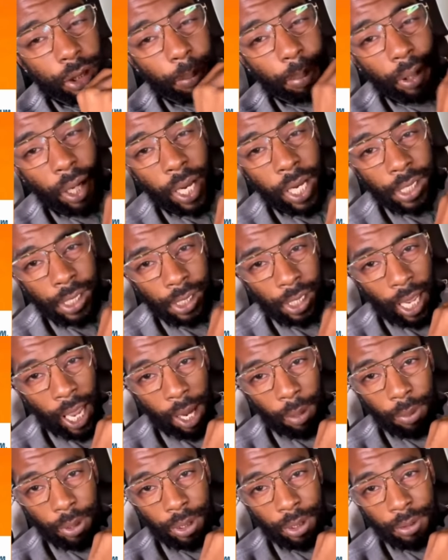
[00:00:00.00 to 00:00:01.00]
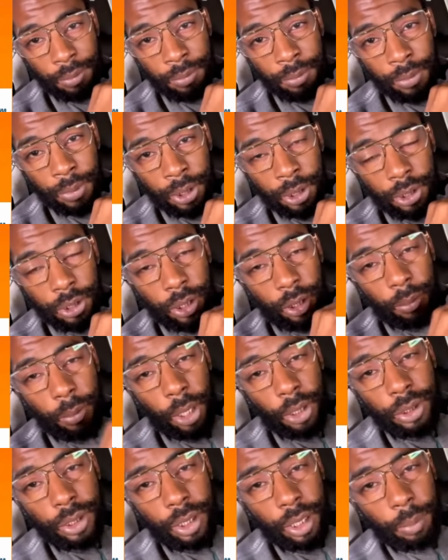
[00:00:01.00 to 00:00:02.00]
plane a lot with him. So
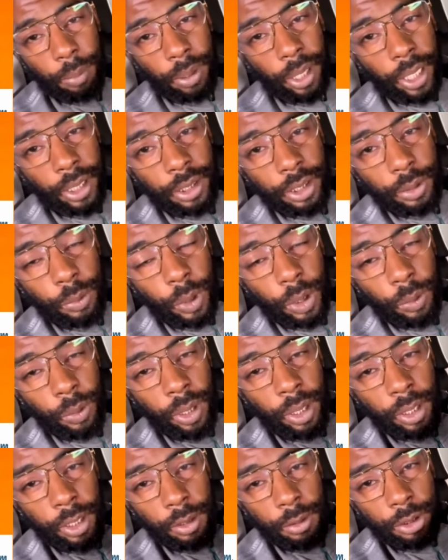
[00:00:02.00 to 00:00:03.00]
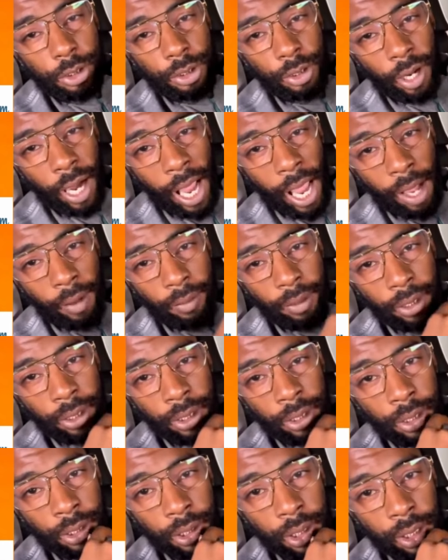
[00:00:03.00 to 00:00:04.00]
most of the places we went, it was driving
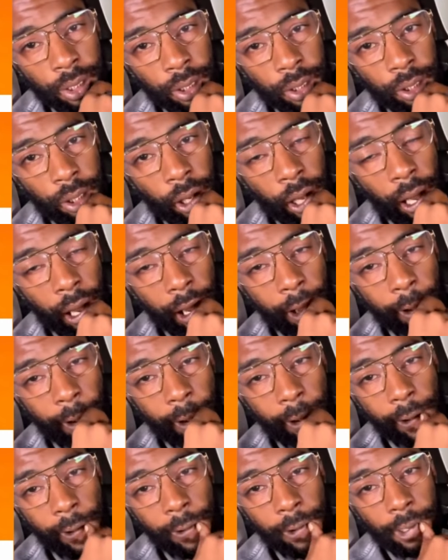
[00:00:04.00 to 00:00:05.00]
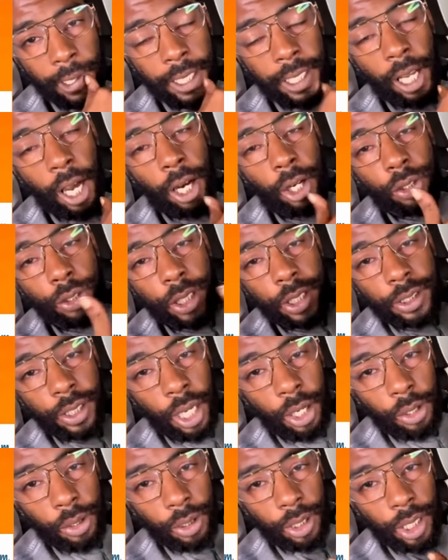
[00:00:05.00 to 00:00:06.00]
and uh, he owned his
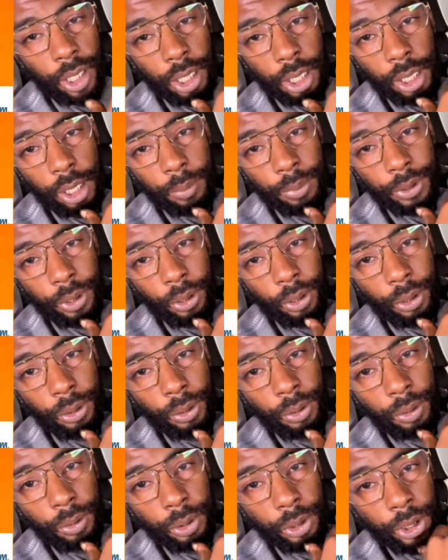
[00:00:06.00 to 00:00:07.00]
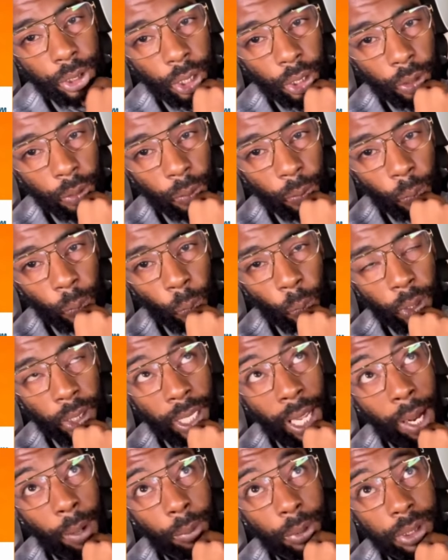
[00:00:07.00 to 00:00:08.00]
own club. So you know, when
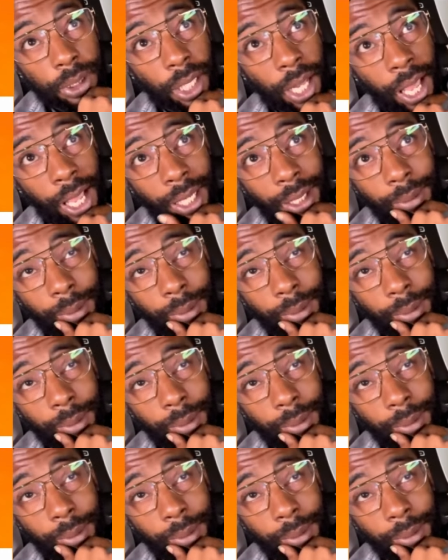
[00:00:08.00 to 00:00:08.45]
I was like,